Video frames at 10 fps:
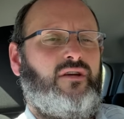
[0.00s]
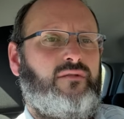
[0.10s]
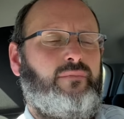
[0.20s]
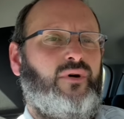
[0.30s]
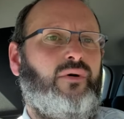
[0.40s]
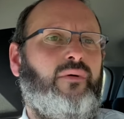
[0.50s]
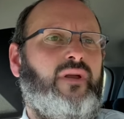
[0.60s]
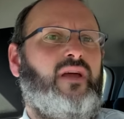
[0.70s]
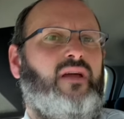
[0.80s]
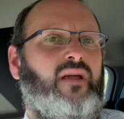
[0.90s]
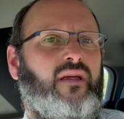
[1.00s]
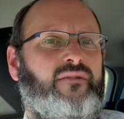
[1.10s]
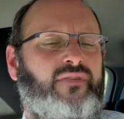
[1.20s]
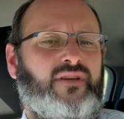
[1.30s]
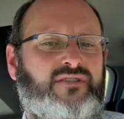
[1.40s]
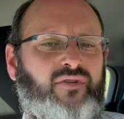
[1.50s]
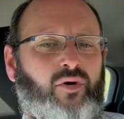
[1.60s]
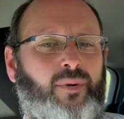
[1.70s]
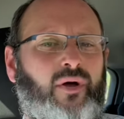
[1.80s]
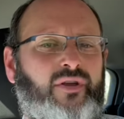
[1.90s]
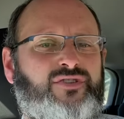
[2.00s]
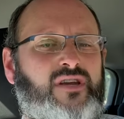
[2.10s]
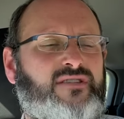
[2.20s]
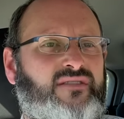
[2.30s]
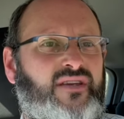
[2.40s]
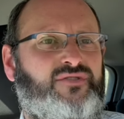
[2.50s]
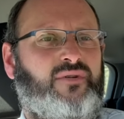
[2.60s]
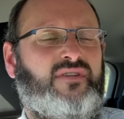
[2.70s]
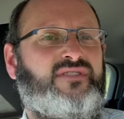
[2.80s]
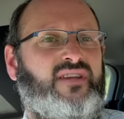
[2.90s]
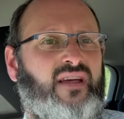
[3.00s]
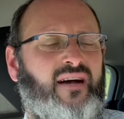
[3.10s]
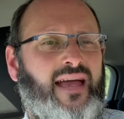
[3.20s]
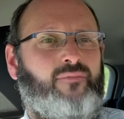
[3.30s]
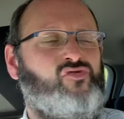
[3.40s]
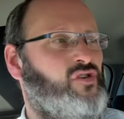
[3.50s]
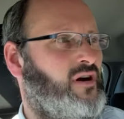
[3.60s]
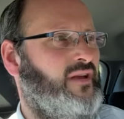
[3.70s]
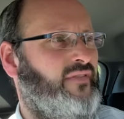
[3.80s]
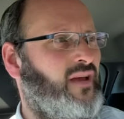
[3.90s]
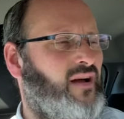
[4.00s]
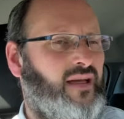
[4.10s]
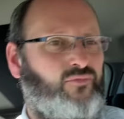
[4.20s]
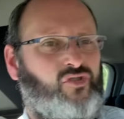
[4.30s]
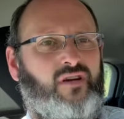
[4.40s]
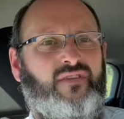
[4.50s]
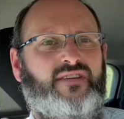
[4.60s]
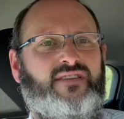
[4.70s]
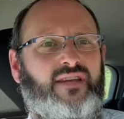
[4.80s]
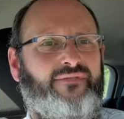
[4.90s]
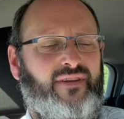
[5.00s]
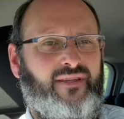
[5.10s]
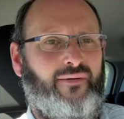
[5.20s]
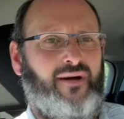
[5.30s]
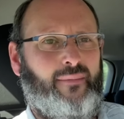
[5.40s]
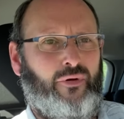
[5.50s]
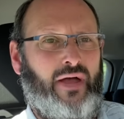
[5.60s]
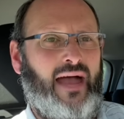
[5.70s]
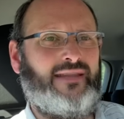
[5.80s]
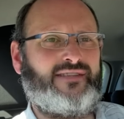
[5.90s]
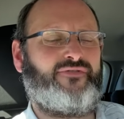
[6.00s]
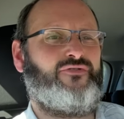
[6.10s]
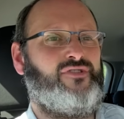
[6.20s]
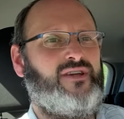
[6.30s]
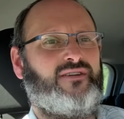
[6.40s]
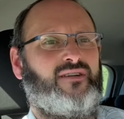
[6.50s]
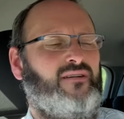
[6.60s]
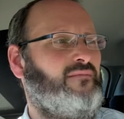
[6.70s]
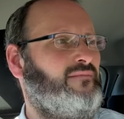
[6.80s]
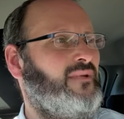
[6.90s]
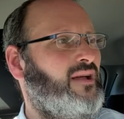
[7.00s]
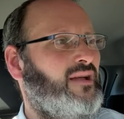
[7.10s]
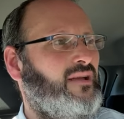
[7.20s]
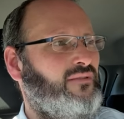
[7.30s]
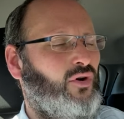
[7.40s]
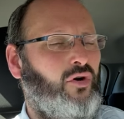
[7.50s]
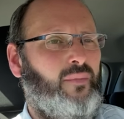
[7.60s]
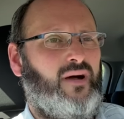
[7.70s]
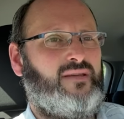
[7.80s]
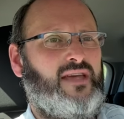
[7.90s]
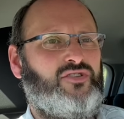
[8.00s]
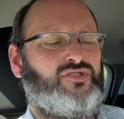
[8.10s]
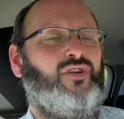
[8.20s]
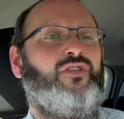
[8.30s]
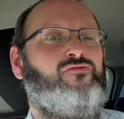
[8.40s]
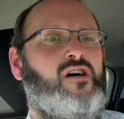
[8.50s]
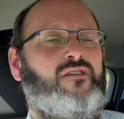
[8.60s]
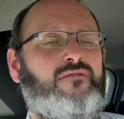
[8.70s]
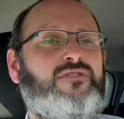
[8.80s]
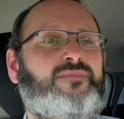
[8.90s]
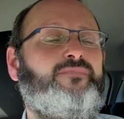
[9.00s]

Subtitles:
Good morning. First of all, apologies. As you can see, I am driving. I am driving safely though. I am on hands-free and I've got all my attention on the road.